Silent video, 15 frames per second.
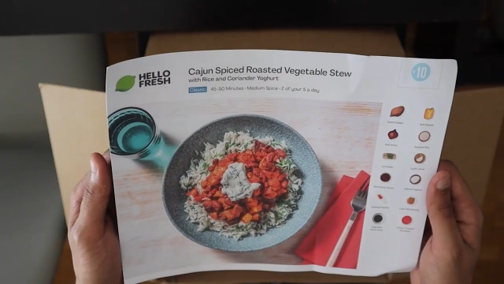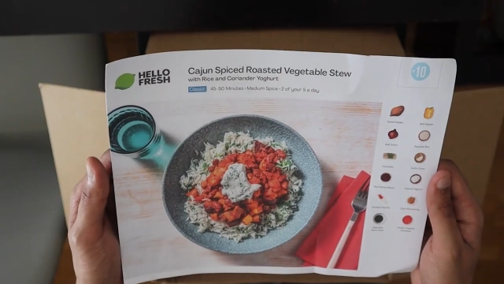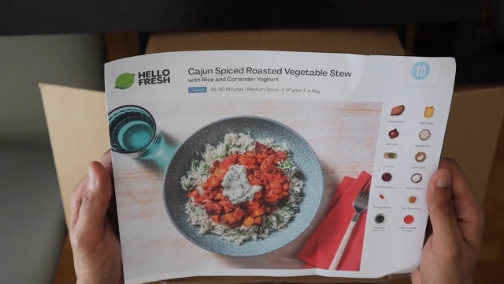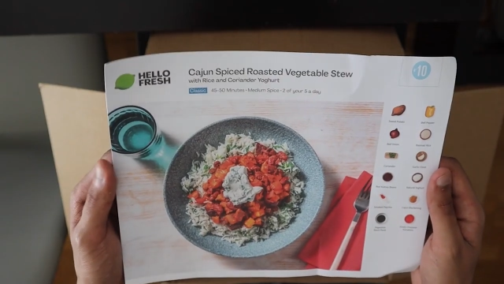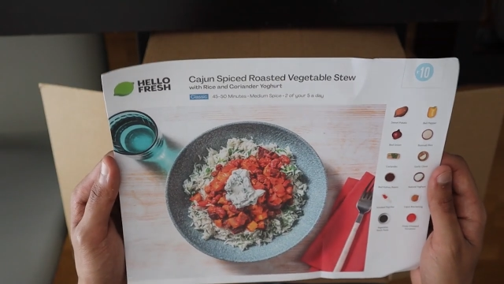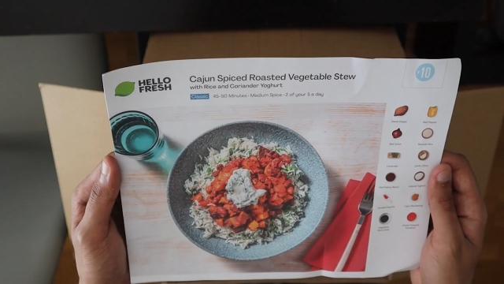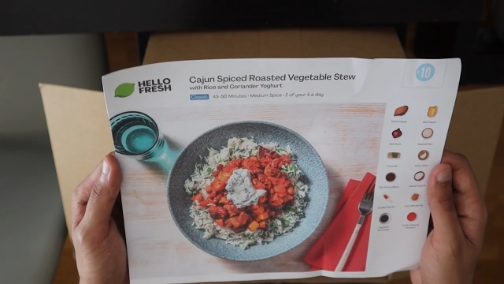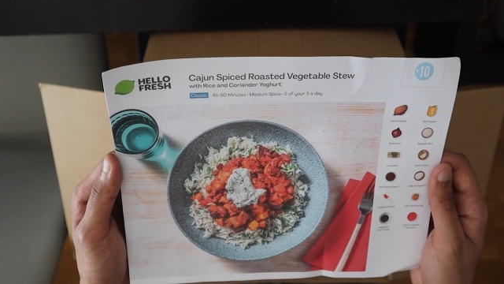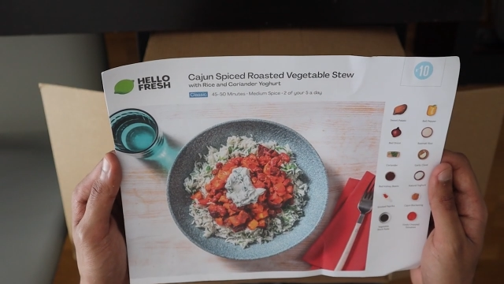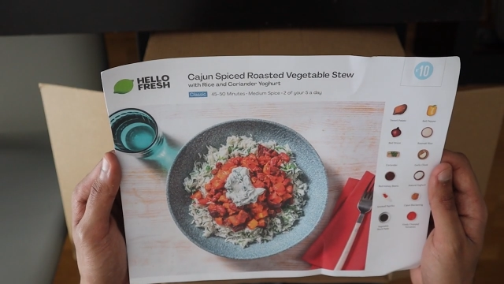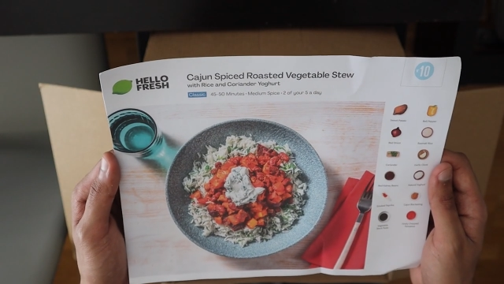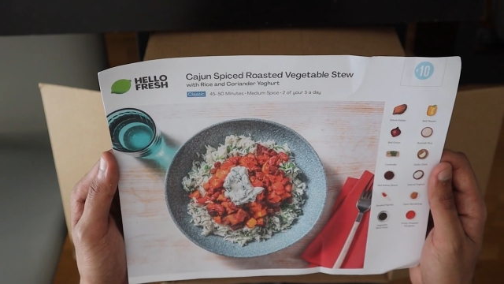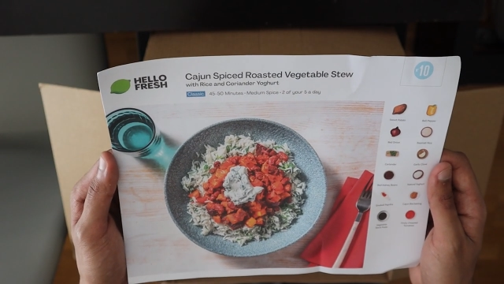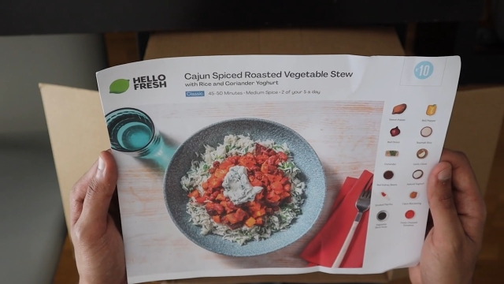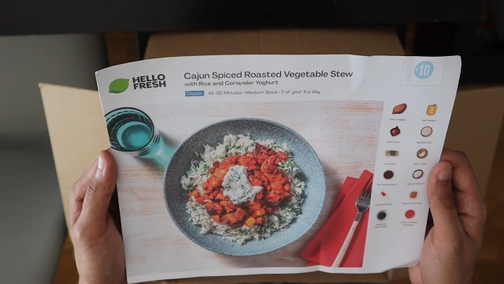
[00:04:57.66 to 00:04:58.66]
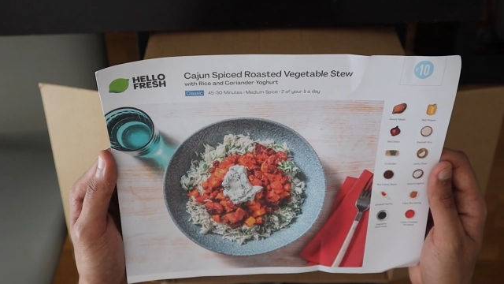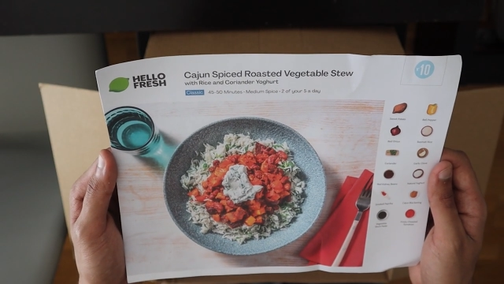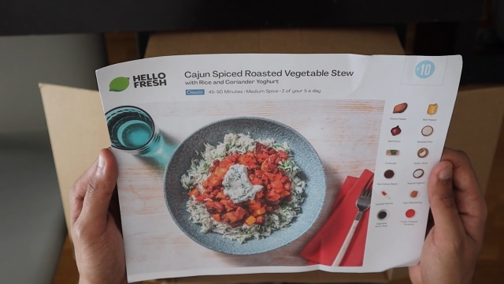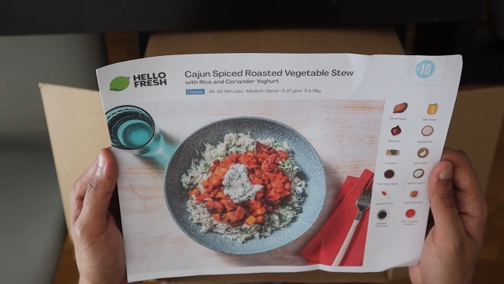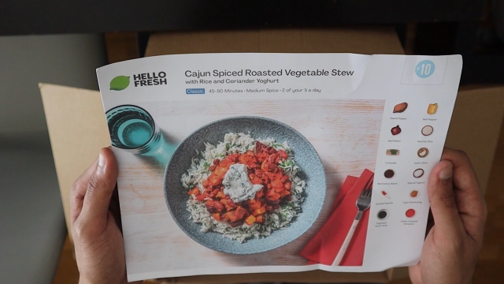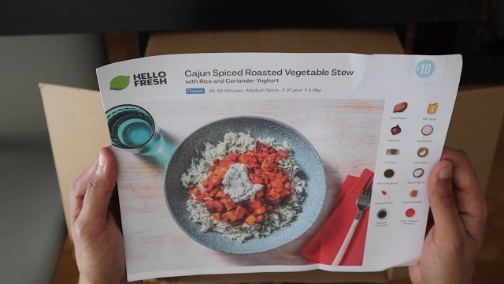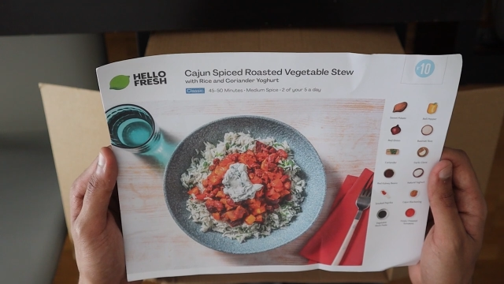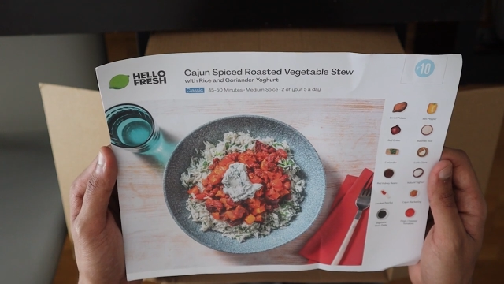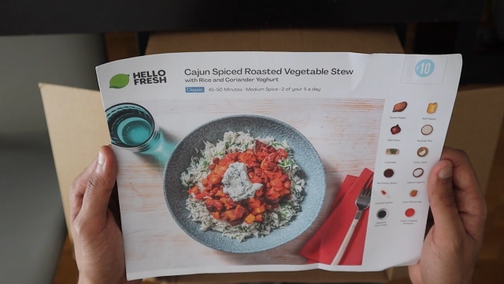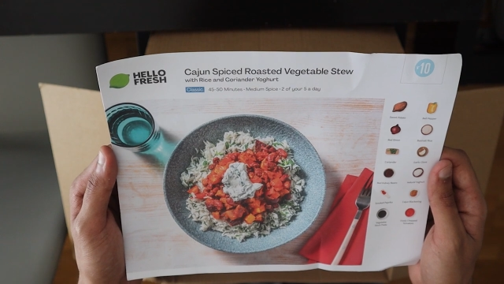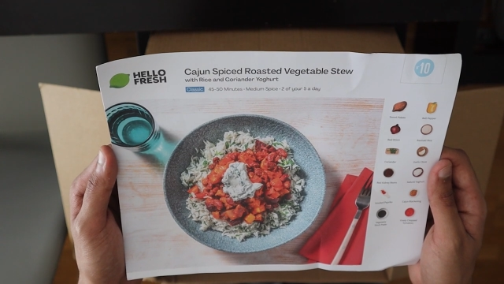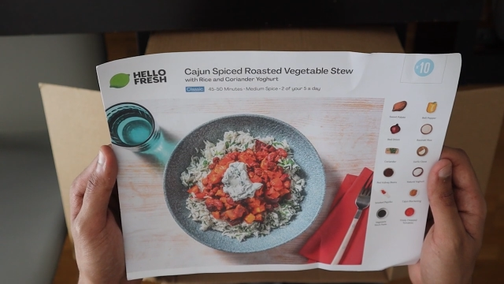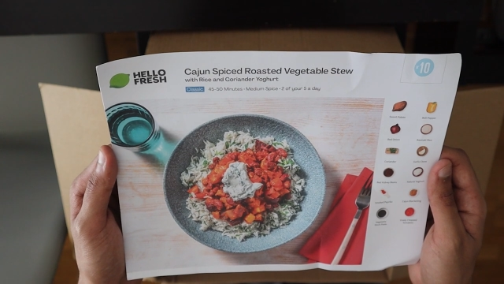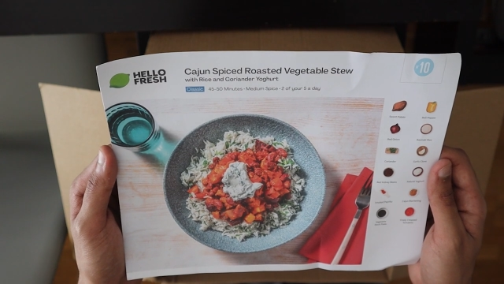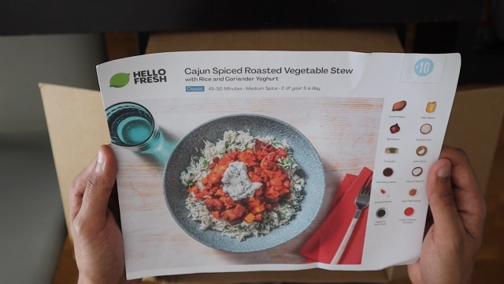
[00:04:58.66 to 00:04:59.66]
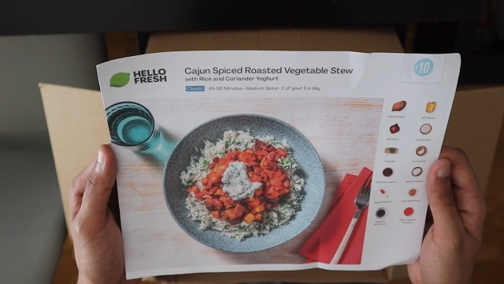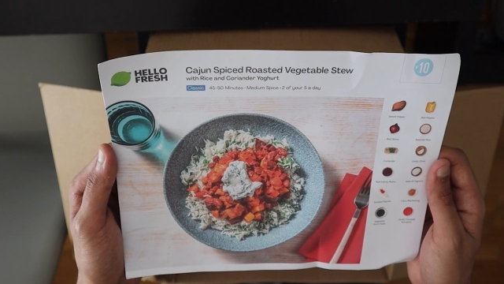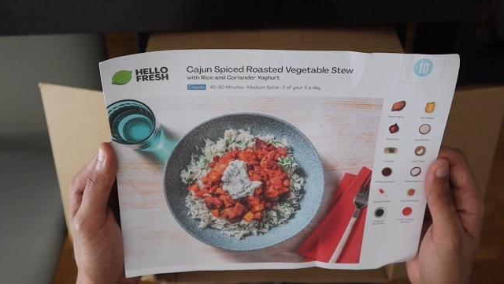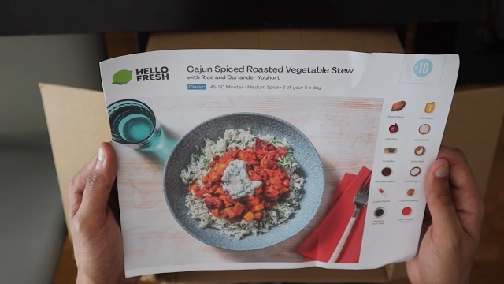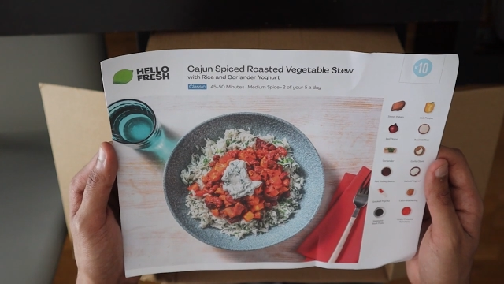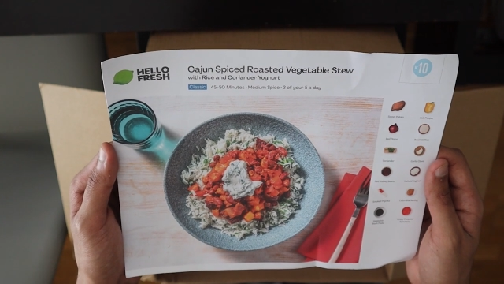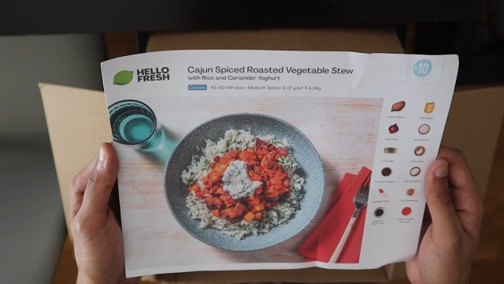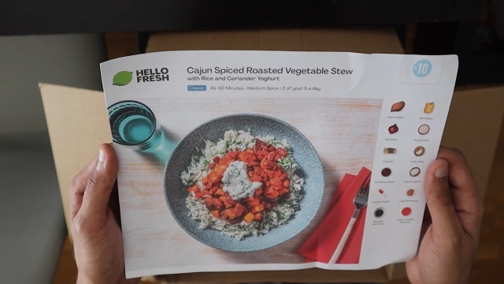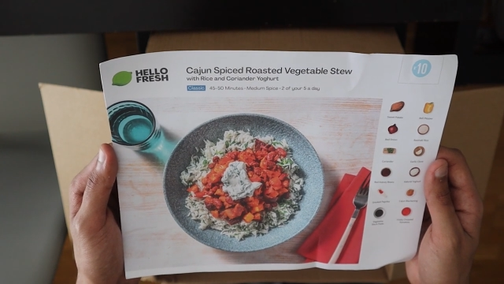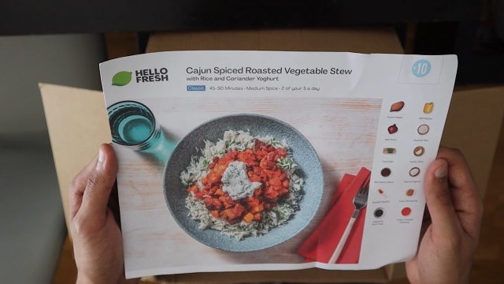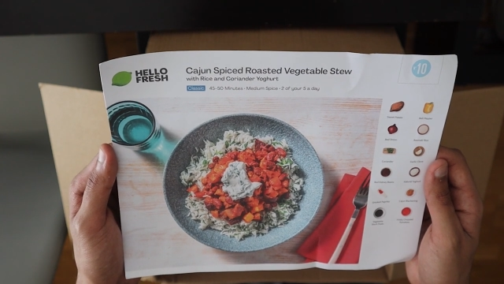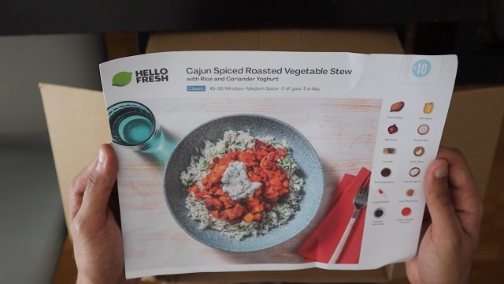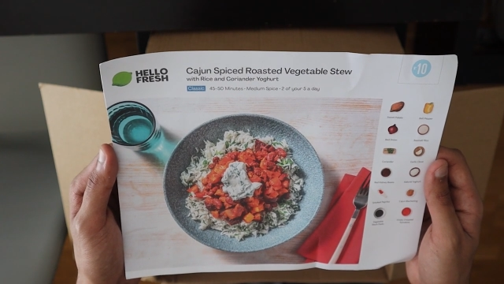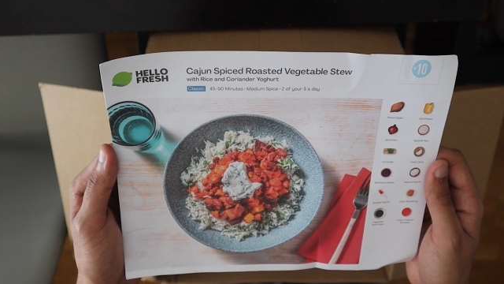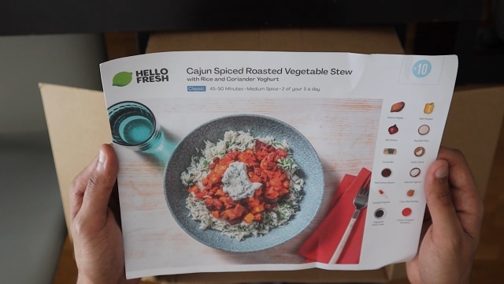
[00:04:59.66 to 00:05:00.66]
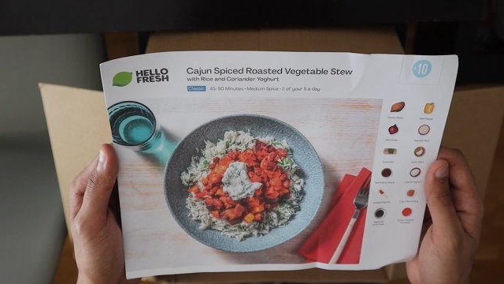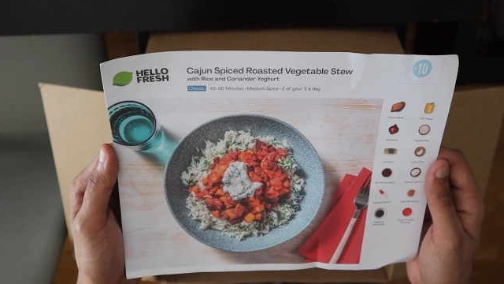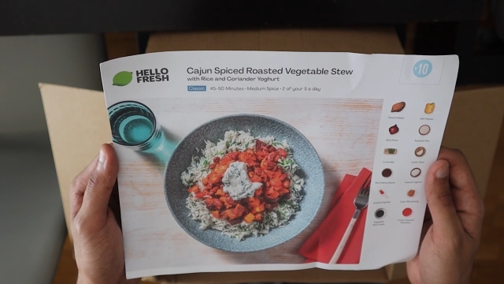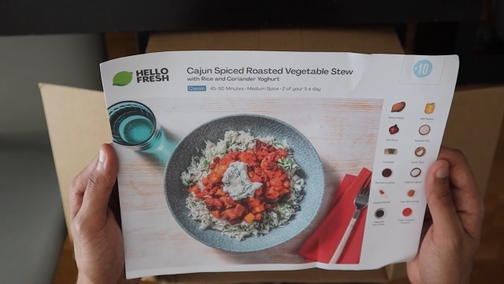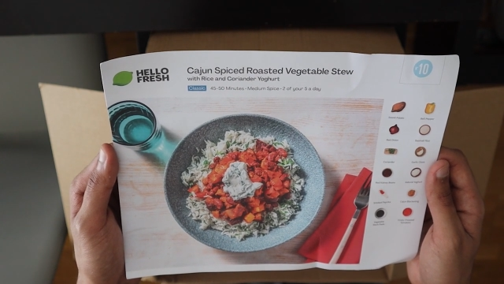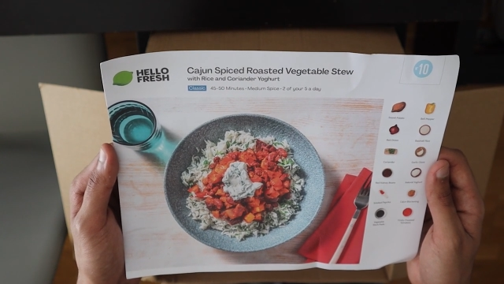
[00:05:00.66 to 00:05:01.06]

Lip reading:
[unreadable: no face in view]